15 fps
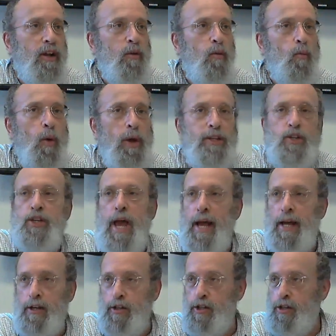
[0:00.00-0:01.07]
what's
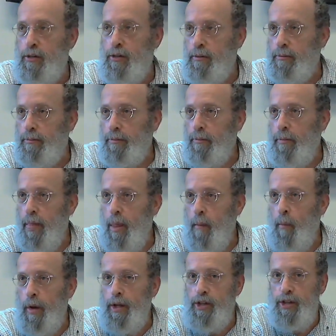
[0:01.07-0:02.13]
sex?
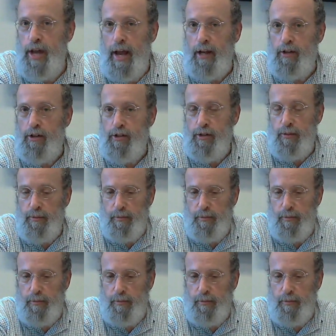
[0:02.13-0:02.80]
What is sex?